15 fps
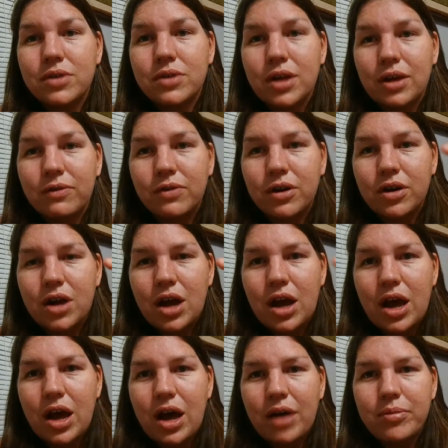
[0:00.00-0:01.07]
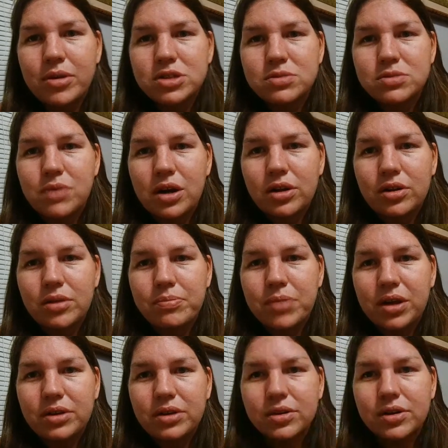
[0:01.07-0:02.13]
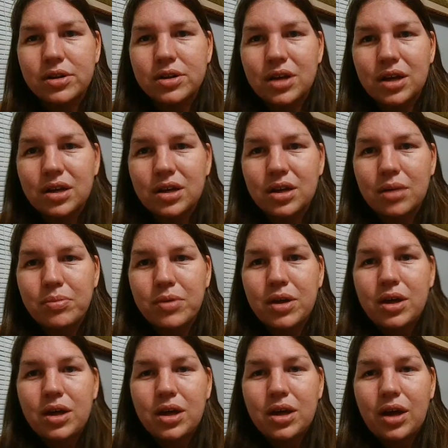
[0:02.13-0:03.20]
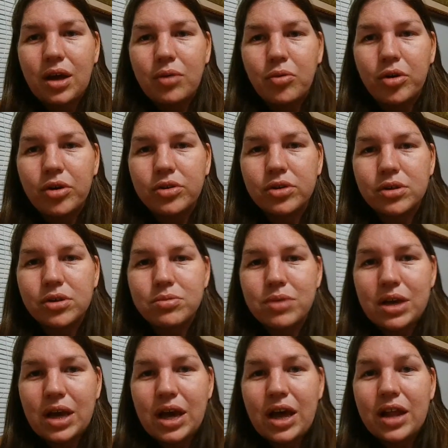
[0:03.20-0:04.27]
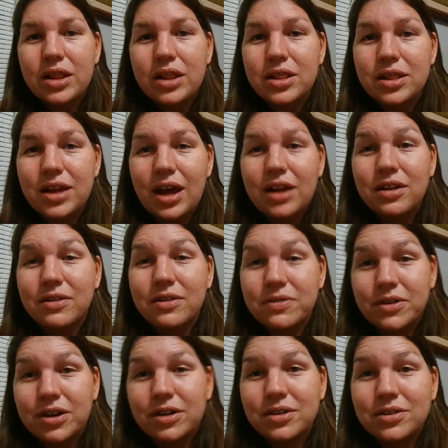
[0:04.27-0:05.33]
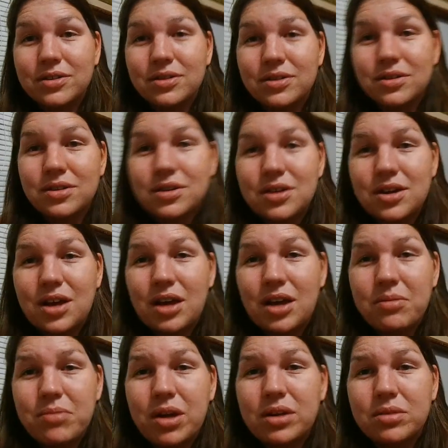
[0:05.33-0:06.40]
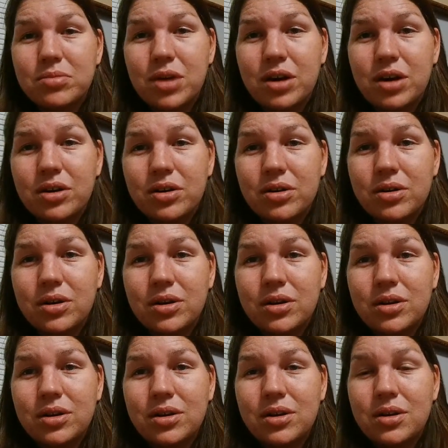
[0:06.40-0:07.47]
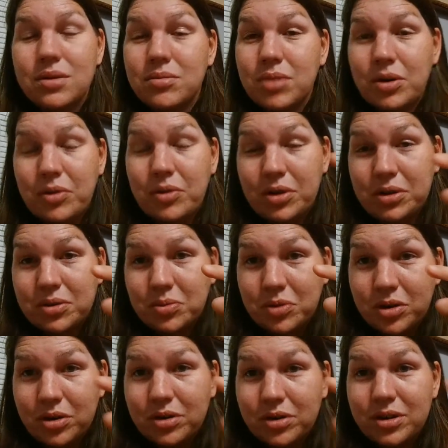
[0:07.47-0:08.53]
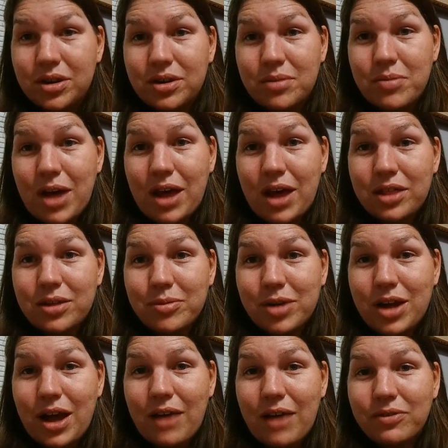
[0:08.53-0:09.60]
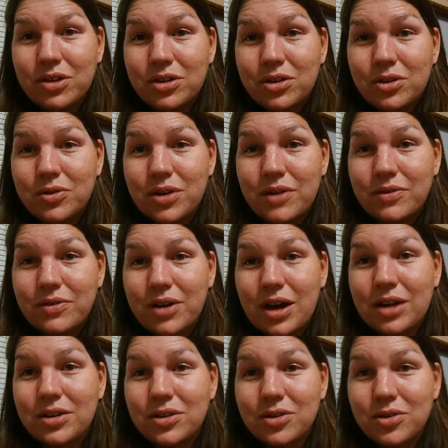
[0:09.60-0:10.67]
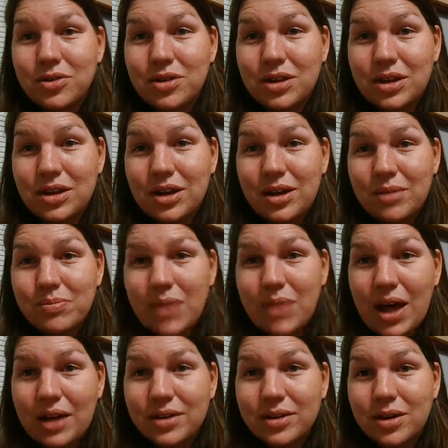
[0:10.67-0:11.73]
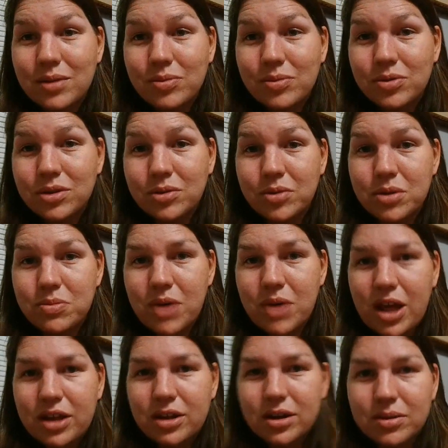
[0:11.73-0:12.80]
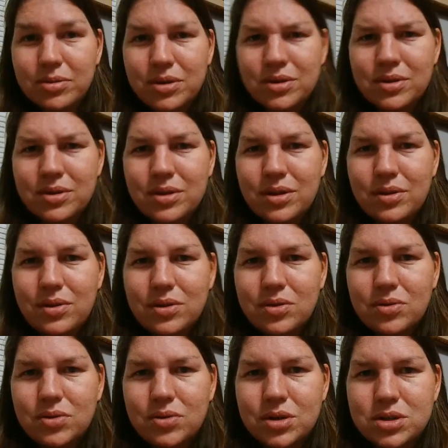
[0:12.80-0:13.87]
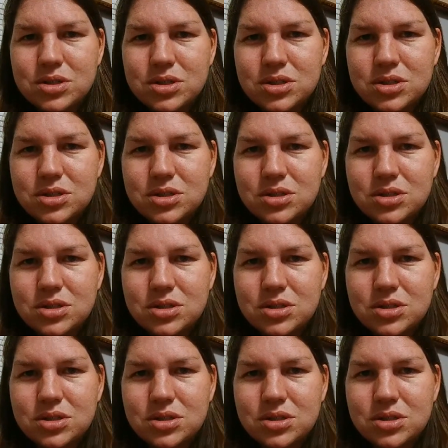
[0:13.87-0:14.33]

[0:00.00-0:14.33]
and figuring out how much metal a bend's going to take up and where it's going to be at, that is fun. It makes your brain harder. But what's worse is the math I'm going to have to do whenever I do the bathtub, the wood bathtub, which